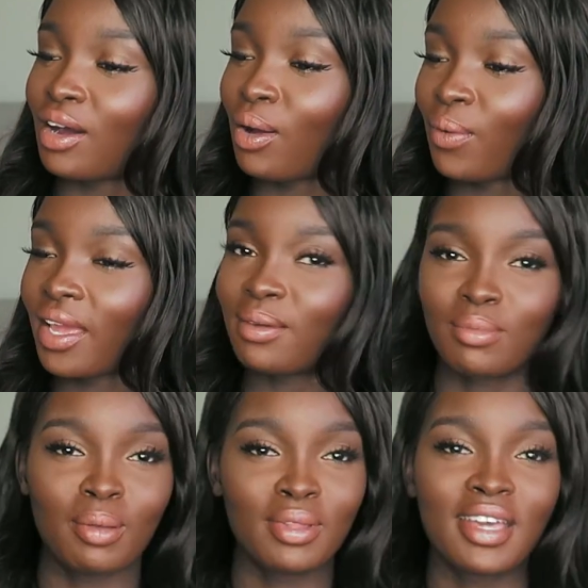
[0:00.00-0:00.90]
Oh wait,
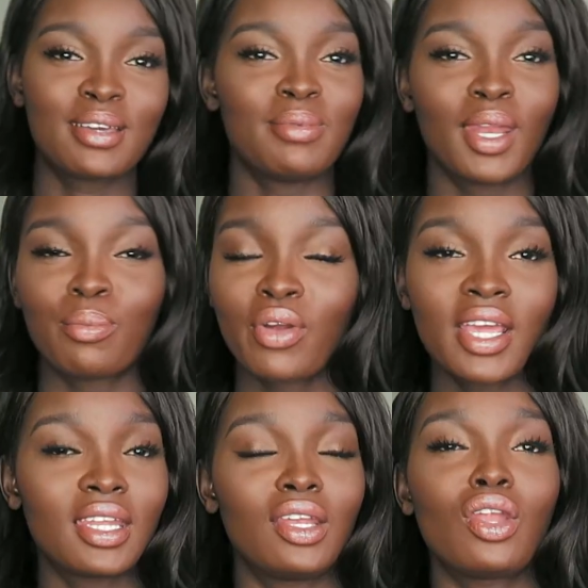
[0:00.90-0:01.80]
maybe that could mean I'm
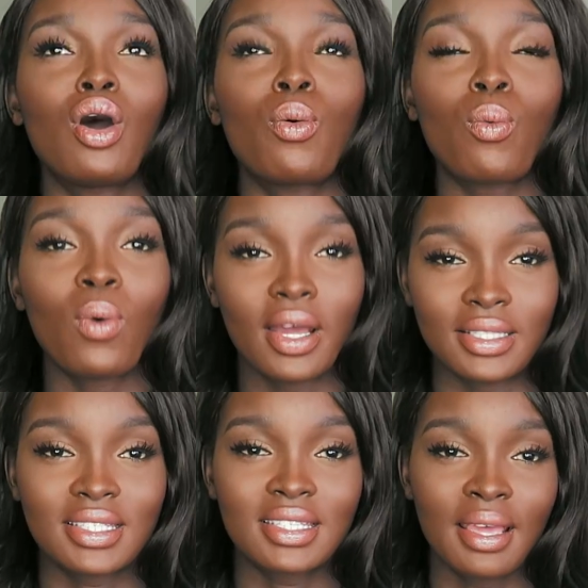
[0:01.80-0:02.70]
pregnant. Not
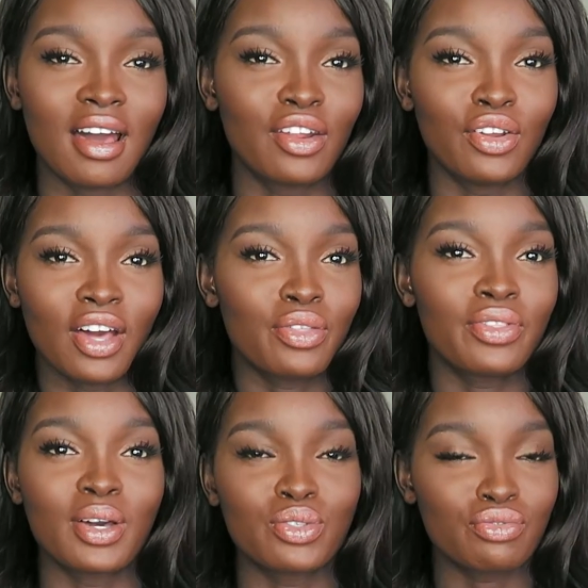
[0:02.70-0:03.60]
once. I don't know, I
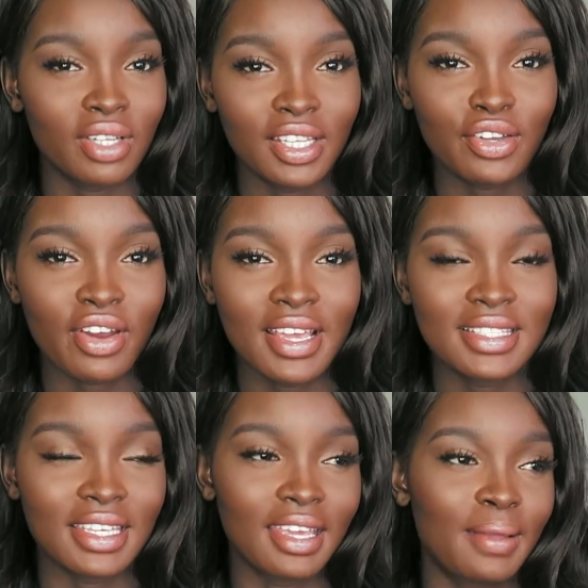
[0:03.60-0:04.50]
thought that was really
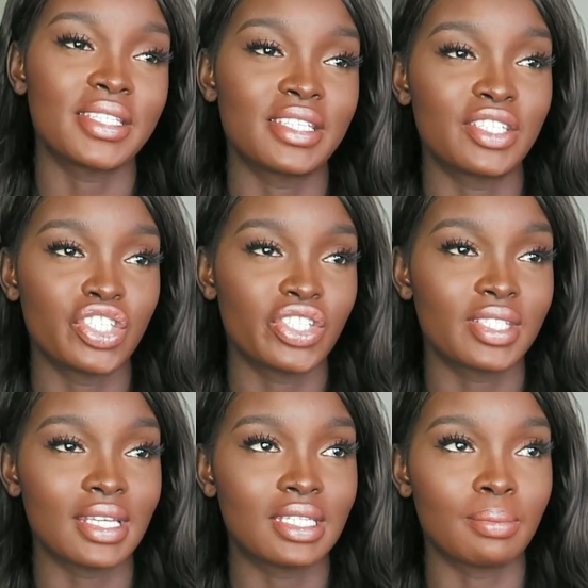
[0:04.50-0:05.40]
crazy. My sister
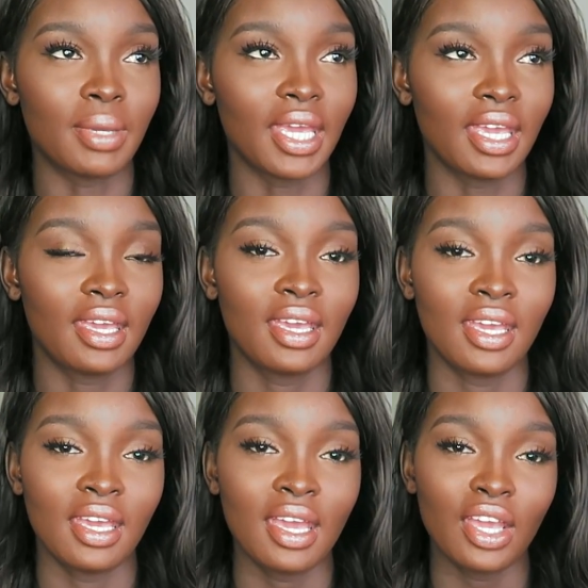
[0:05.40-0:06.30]
just said to me,
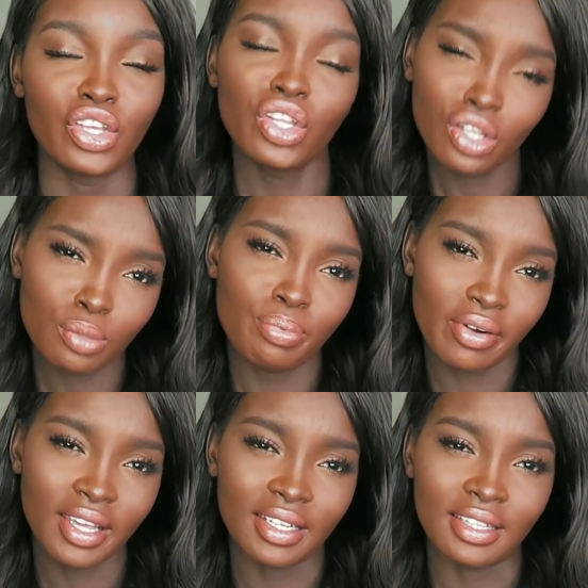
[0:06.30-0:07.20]
you look
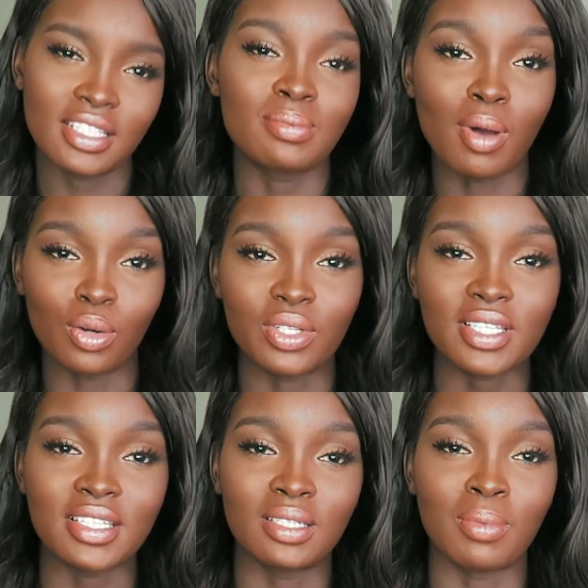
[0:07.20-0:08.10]
pregnant. This is my older
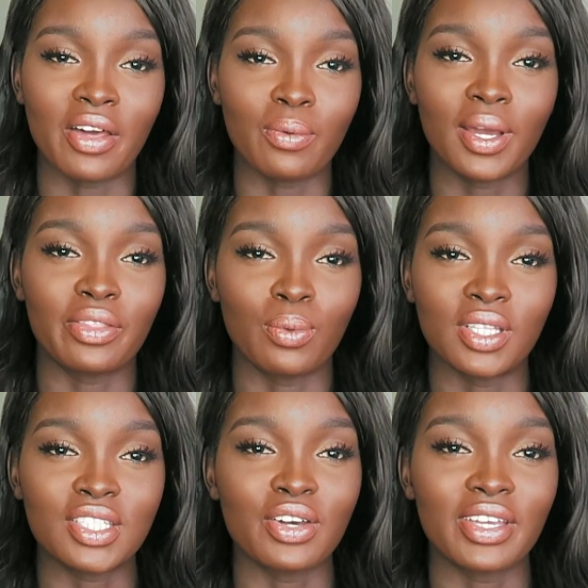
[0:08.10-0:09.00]
sister, by the way, the
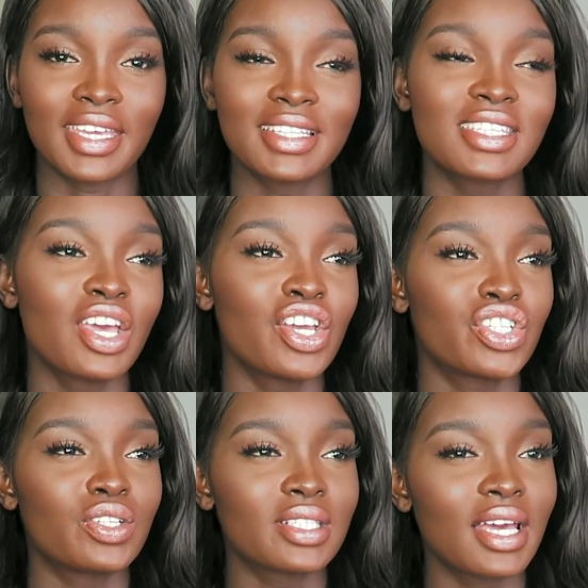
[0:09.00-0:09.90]
one that's got kids.
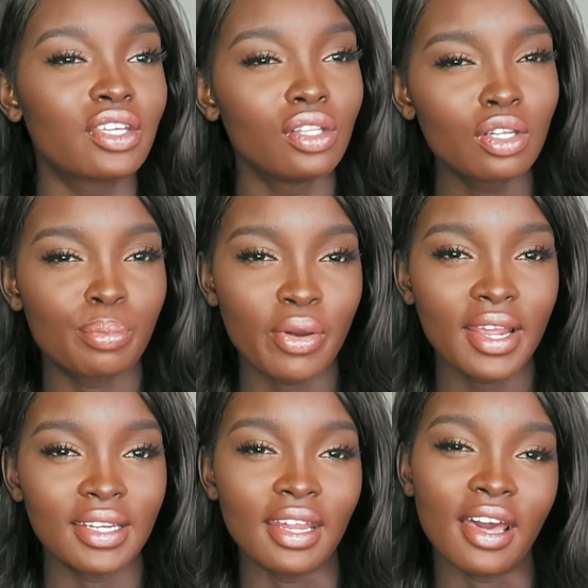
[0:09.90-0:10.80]
She's like, you look
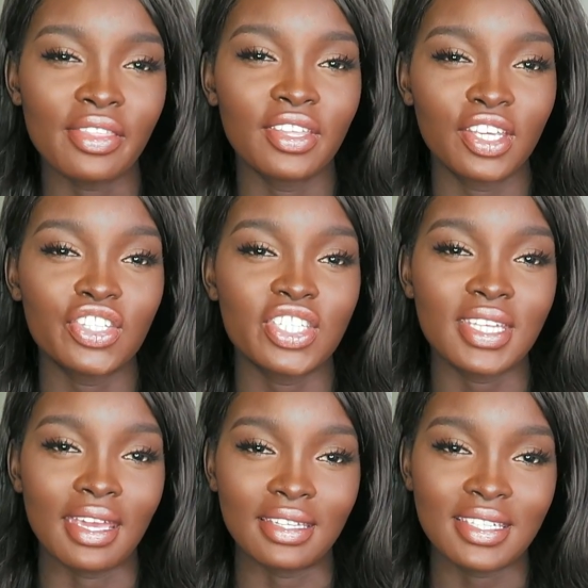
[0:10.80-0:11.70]
pregnant, I think you should
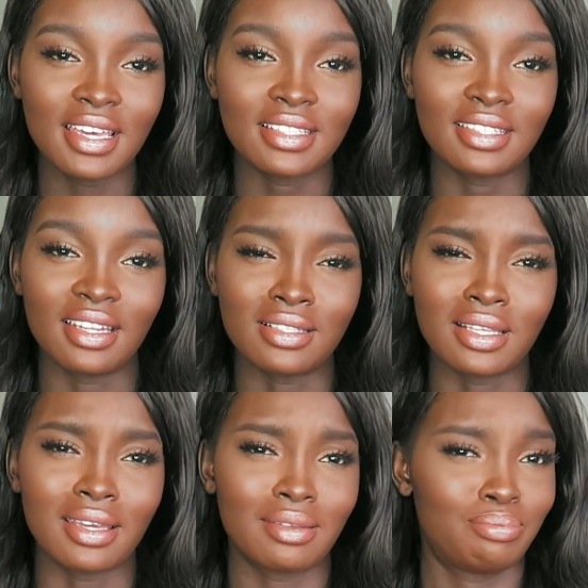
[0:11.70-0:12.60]
take a test. And I was
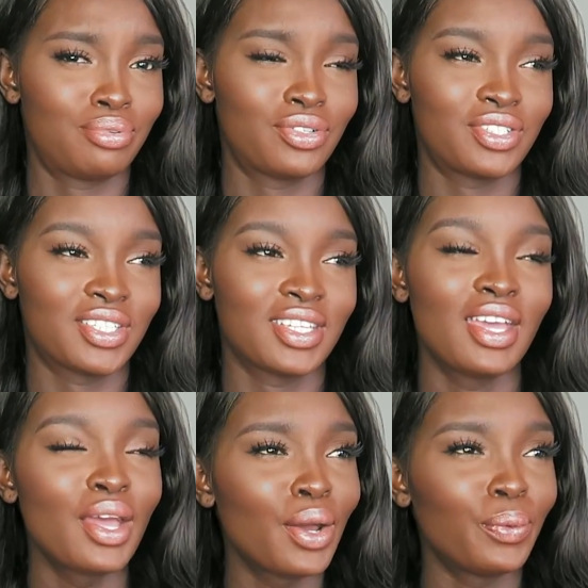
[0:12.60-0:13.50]
like, psh,
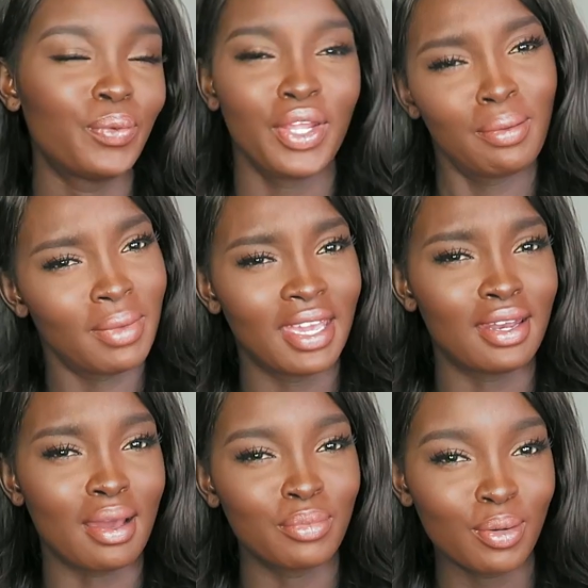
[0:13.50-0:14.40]
what do you
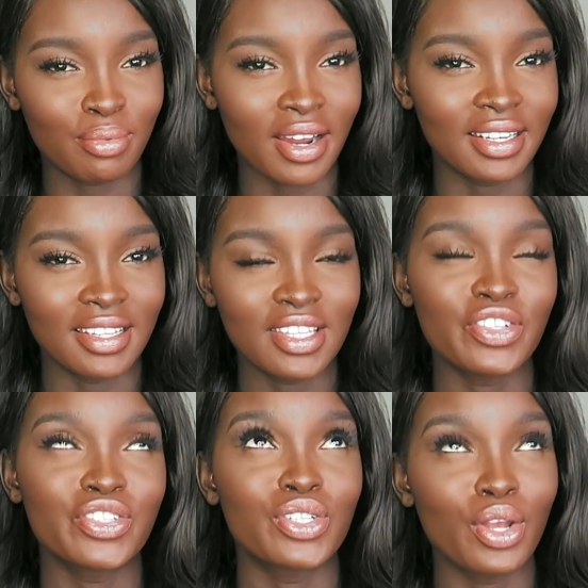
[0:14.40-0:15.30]
mean? I'm not pregnant.
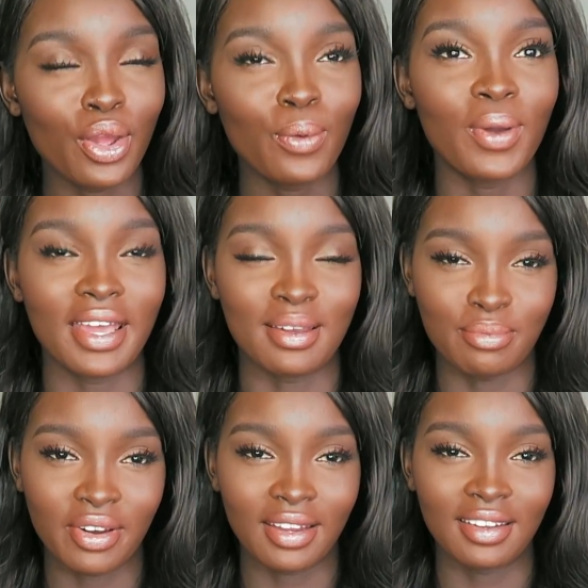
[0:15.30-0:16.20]
There is no way
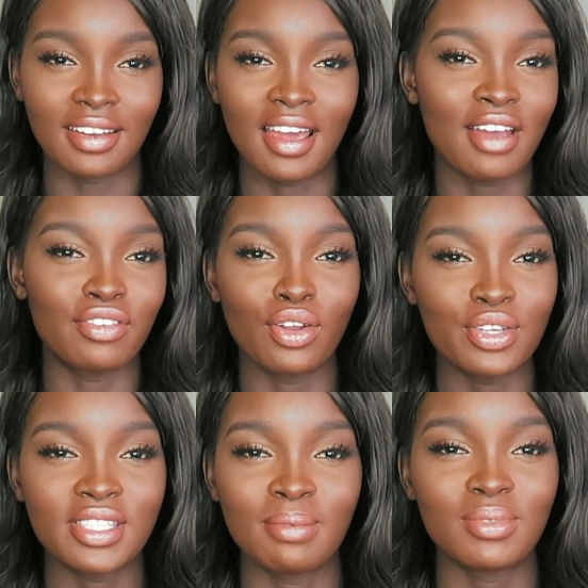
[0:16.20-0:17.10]
I'm pregnant. I have no
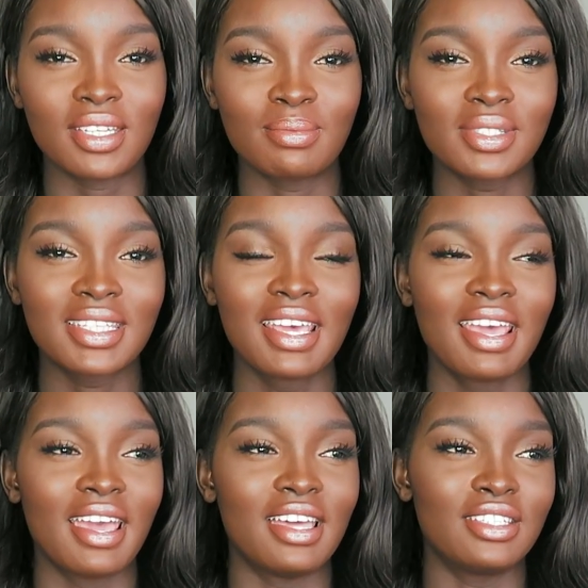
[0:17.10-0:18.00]
symptoms.
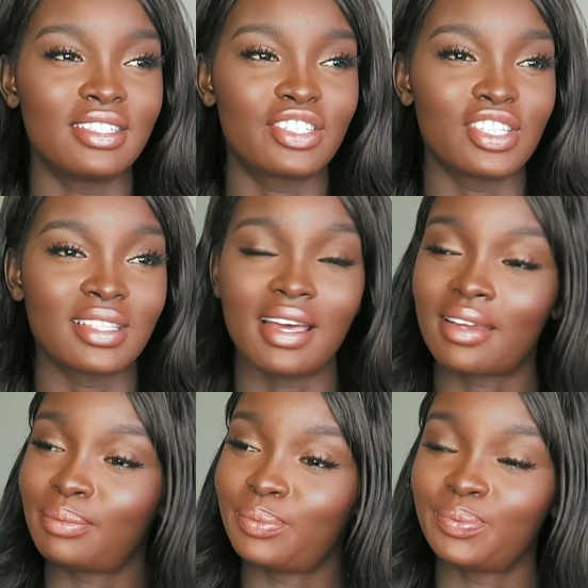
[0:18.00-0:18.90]
And she's
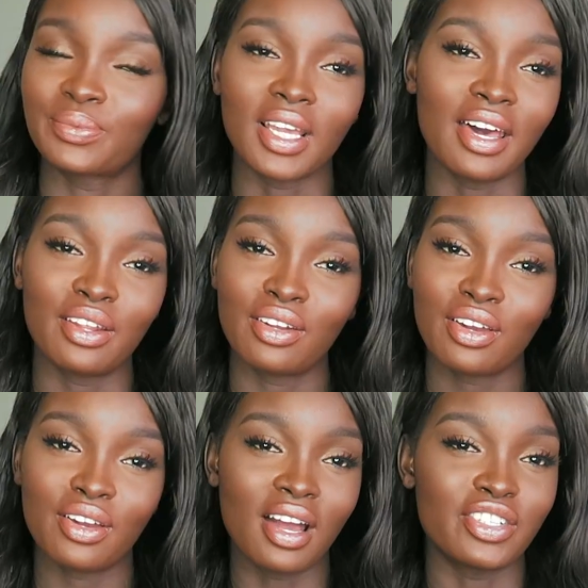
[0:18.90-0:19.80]
like, I don't
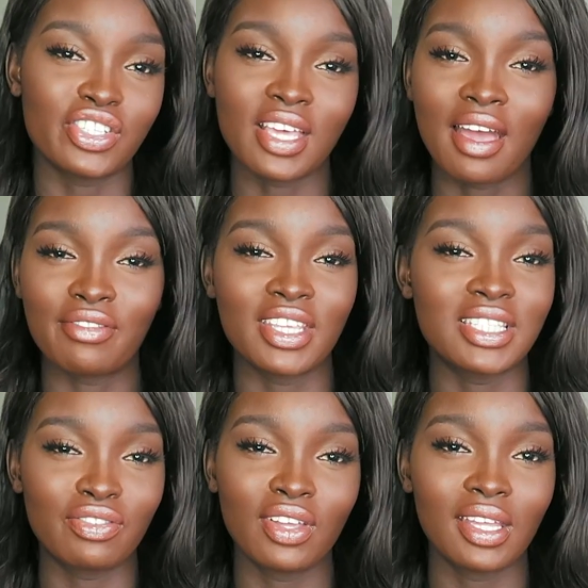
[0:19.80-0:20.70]
know, I just have
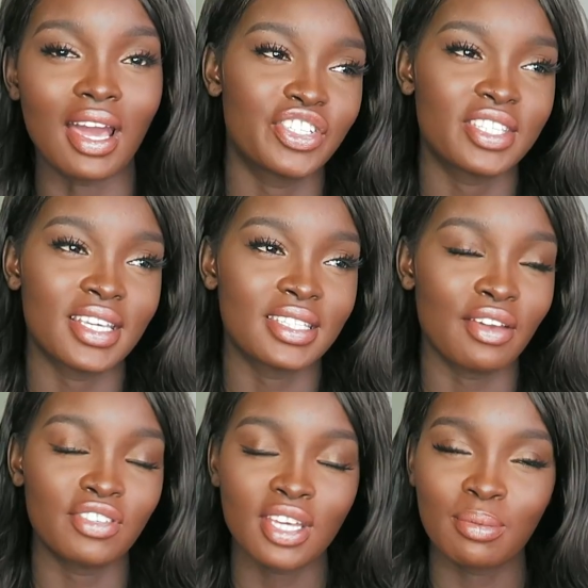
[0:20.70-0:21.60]
this feeling. She says
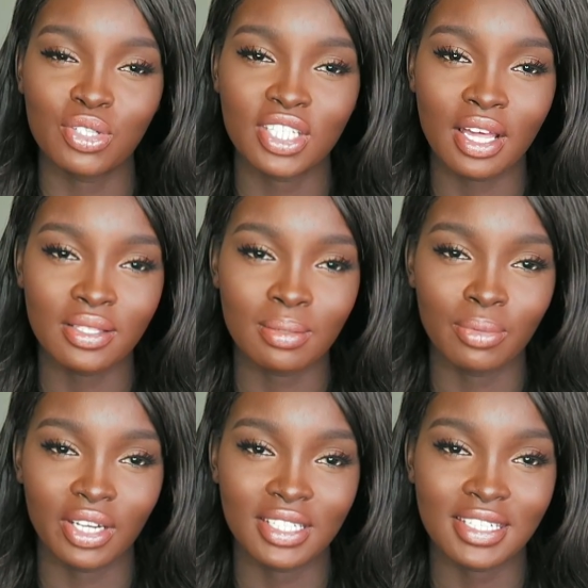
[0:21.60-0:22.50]
every time she tells
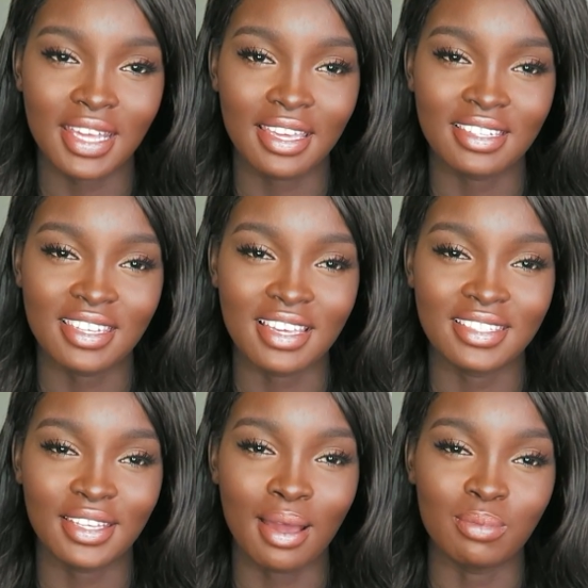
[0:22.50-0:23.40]
somebody to take a
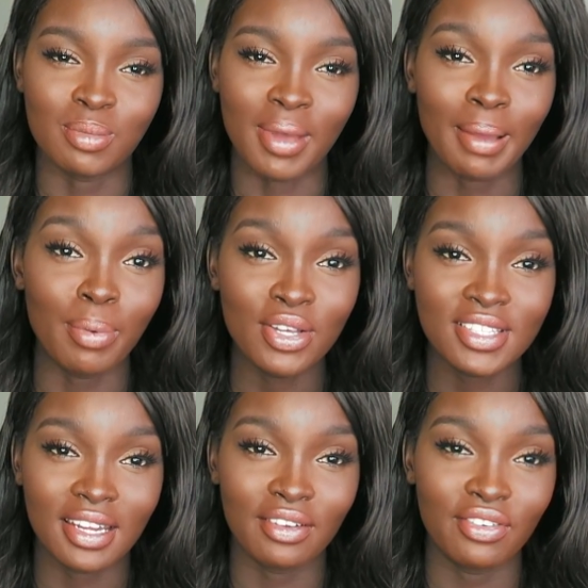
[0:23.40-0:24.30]
test, it comes back
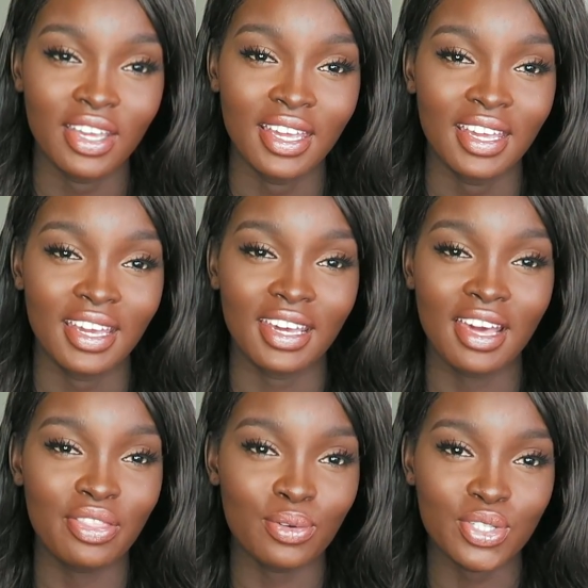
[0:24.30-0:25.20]
positive. And
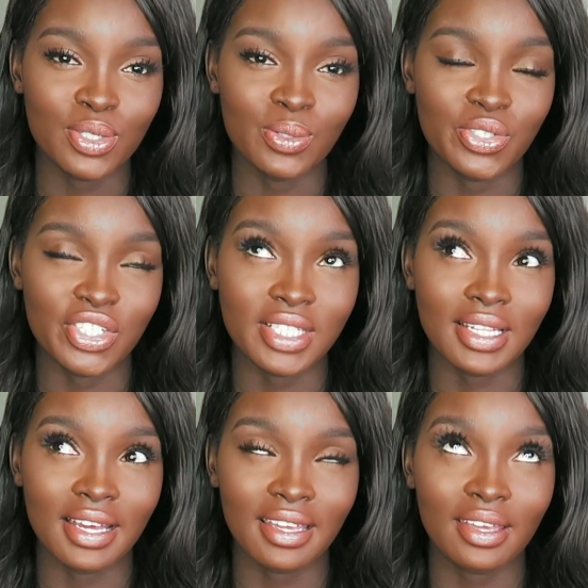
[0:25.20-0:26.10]
I thought she was just
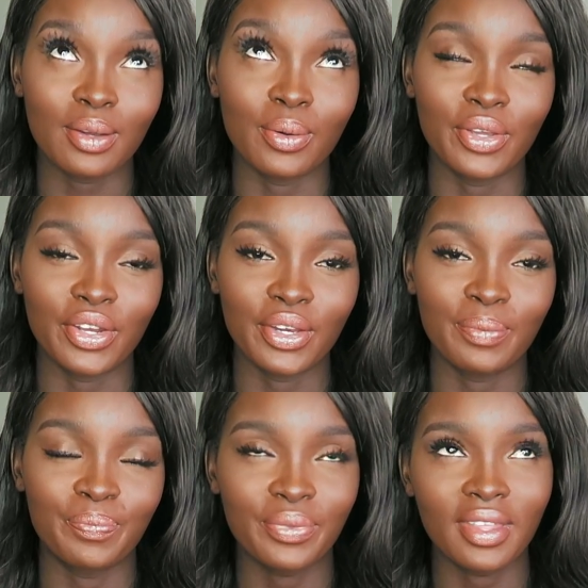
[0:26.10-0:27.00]
like, you know,